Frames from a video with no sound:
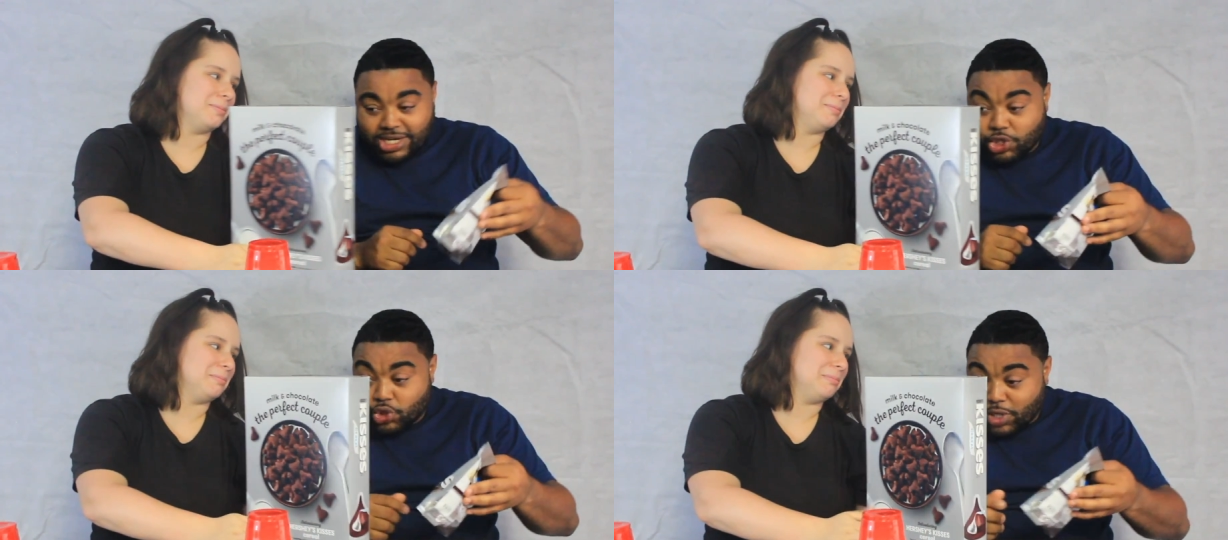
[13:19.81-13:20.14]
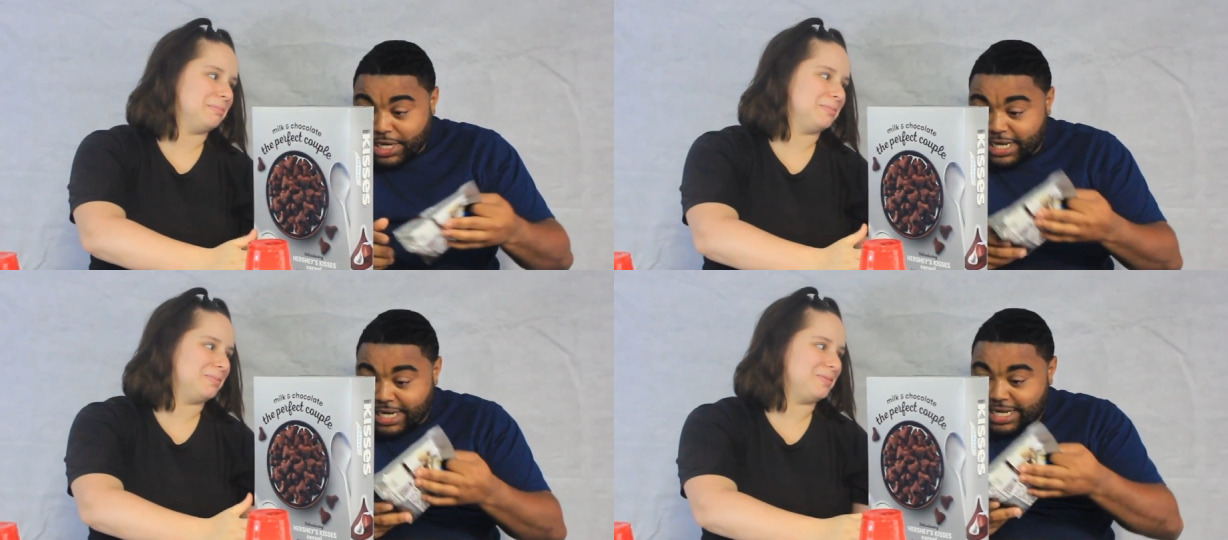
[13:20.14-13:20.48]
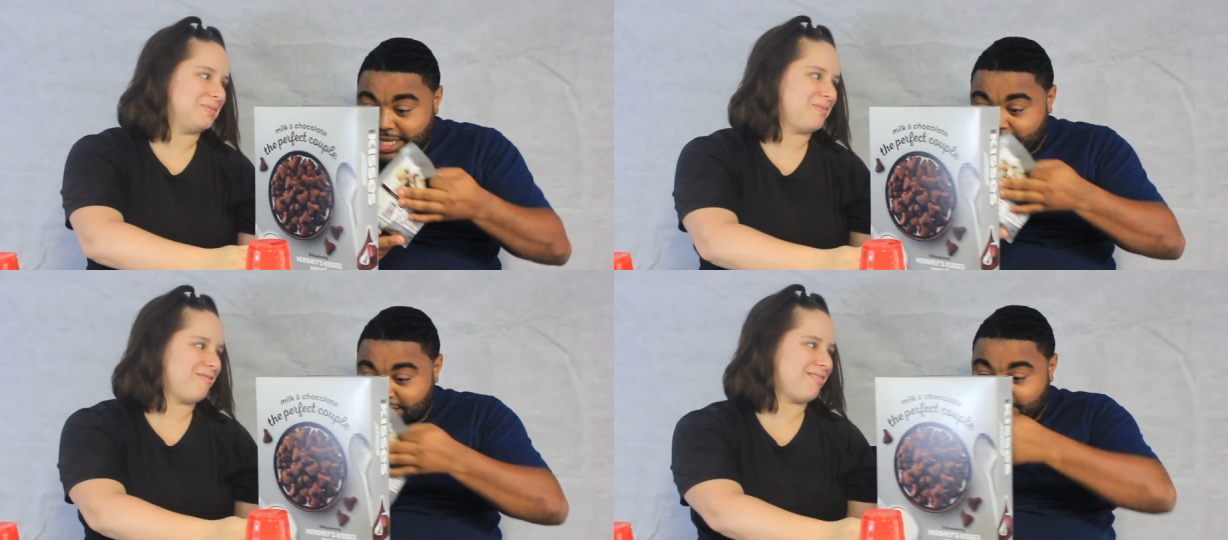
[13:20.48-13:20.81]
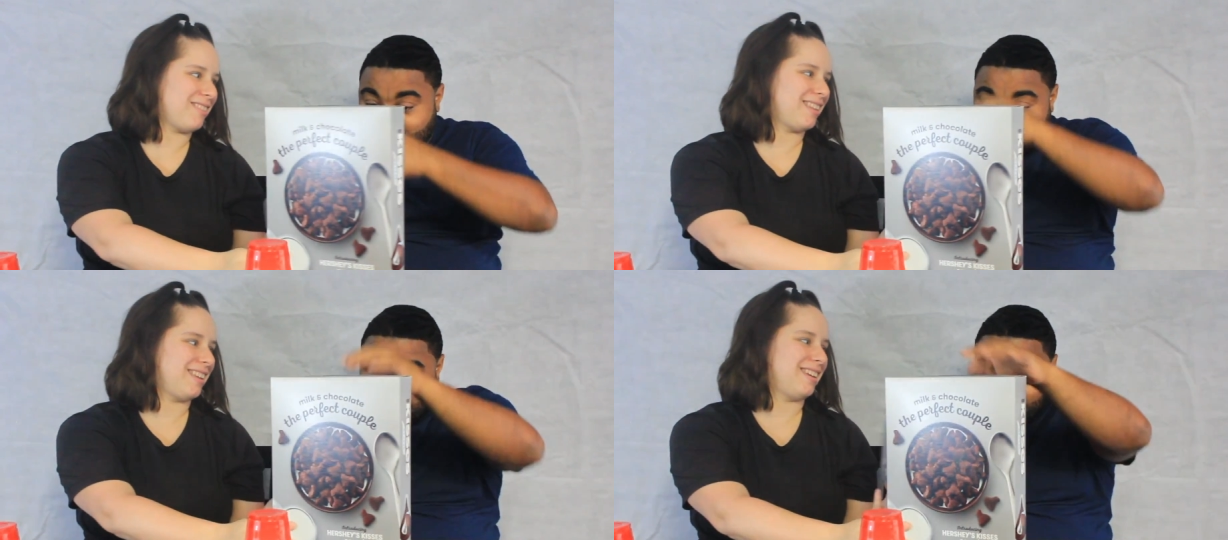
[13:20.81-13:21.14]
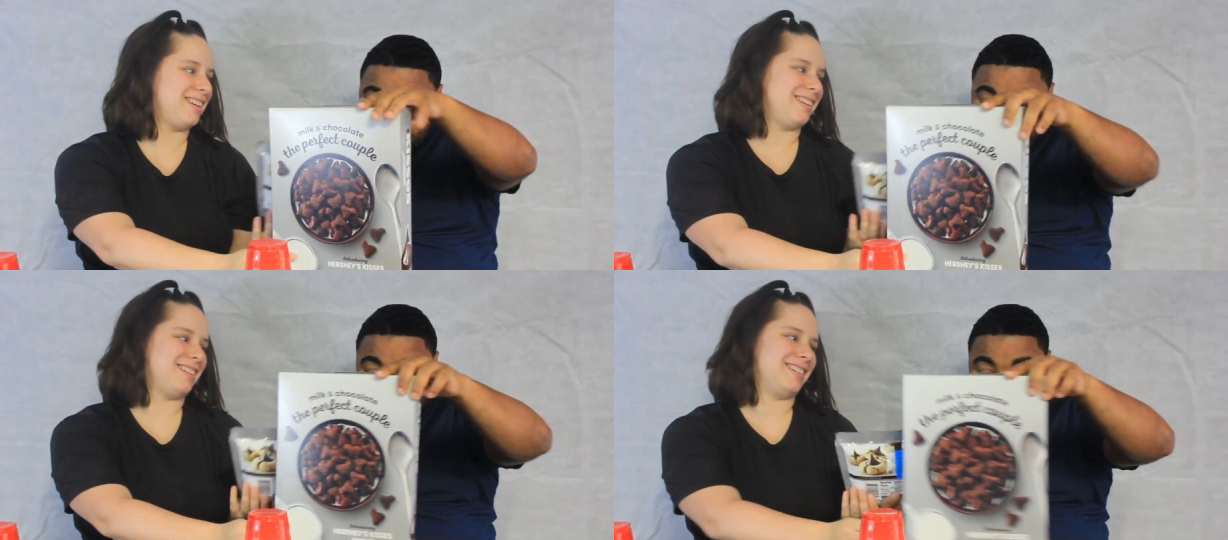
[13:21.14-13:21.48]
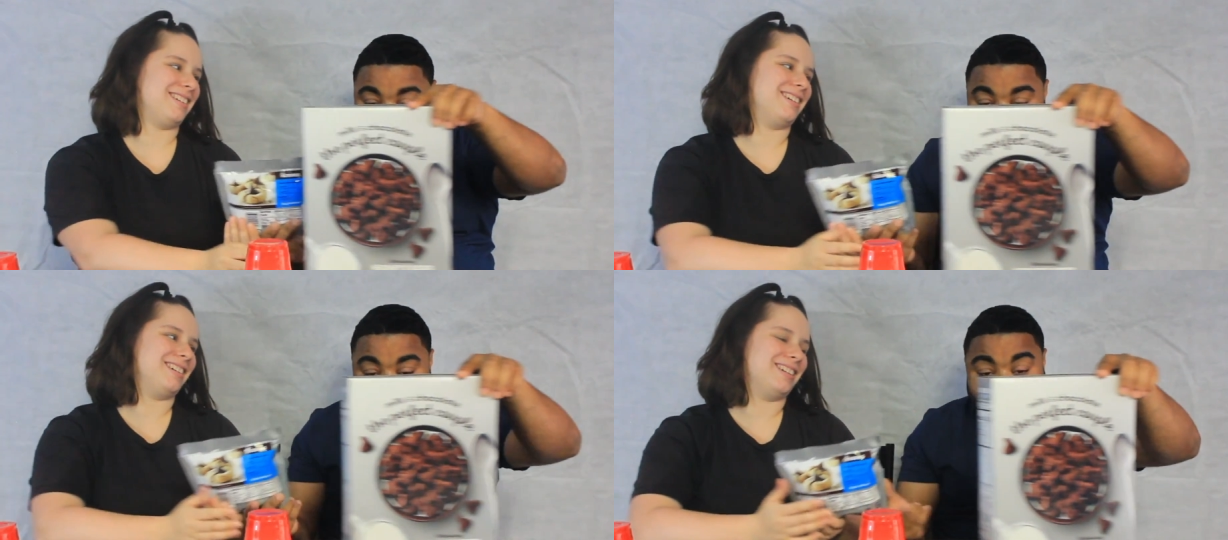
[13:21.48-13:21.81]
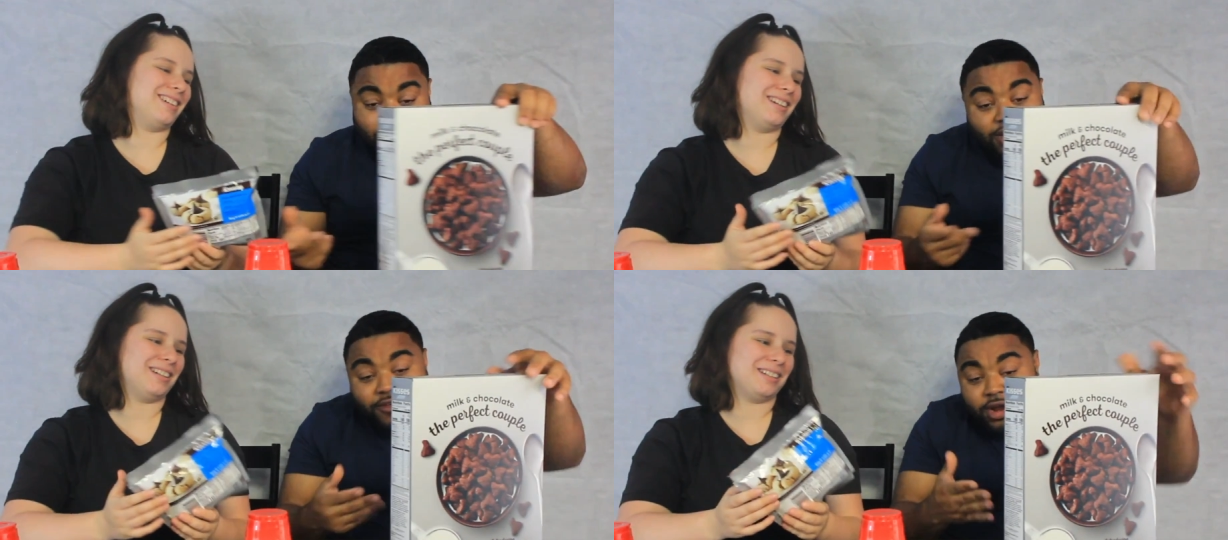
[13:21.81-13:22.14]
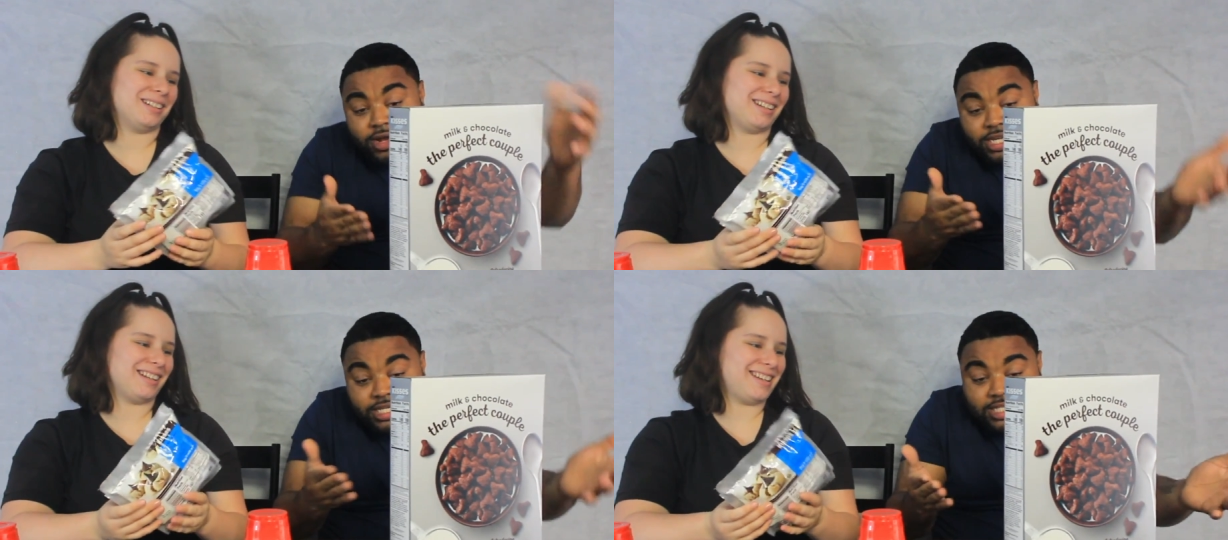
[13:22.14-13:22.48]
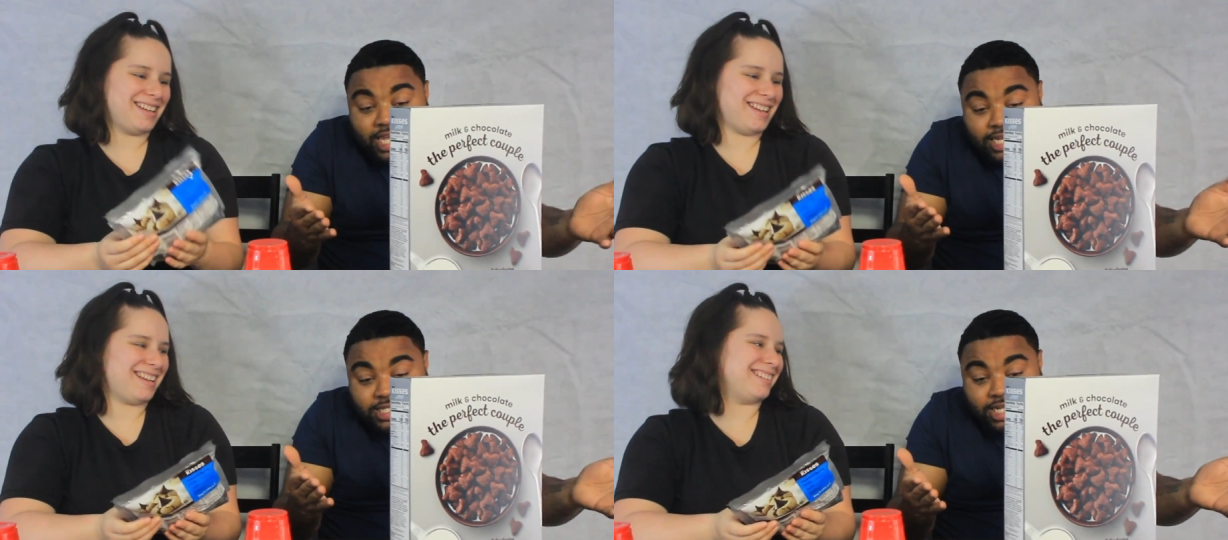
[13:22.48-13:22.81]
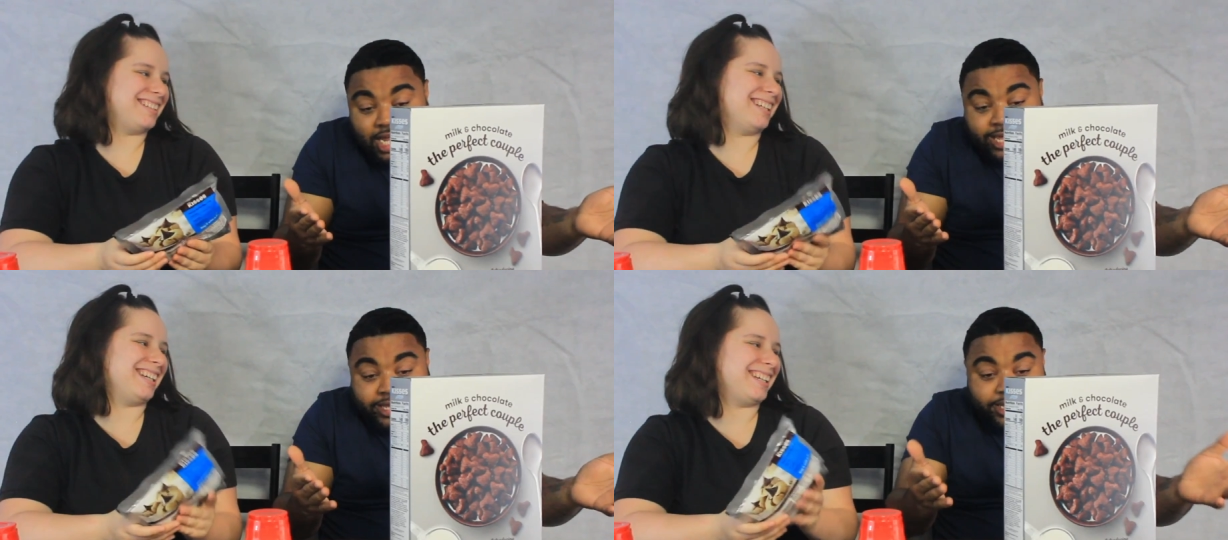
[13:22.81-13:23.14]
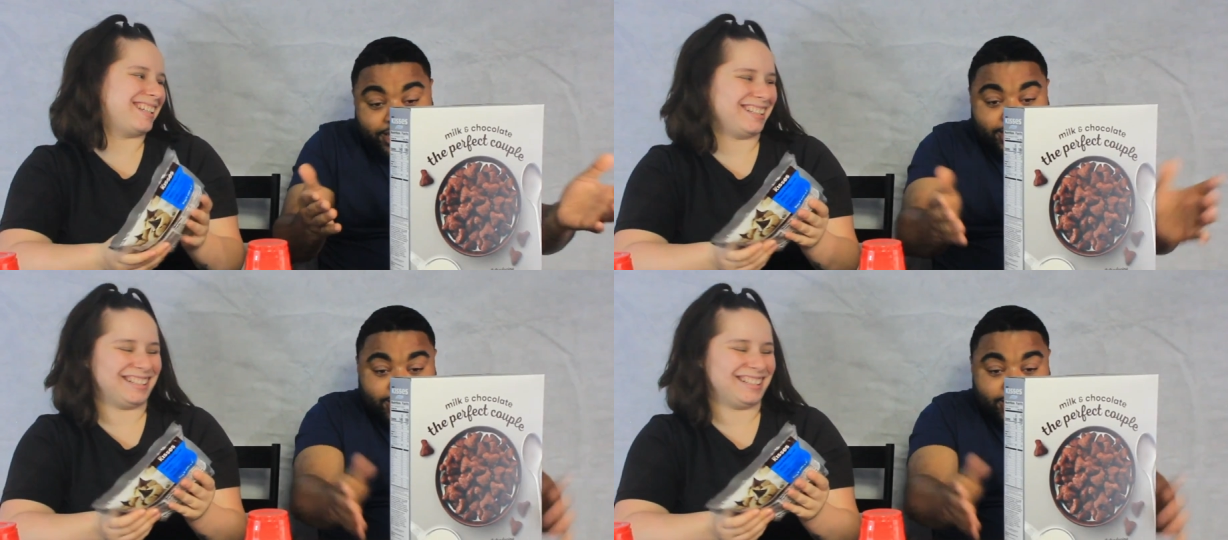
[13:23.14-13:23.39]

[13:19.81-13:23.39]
Speaker 1: enjoy these. I don't even know what these taste like.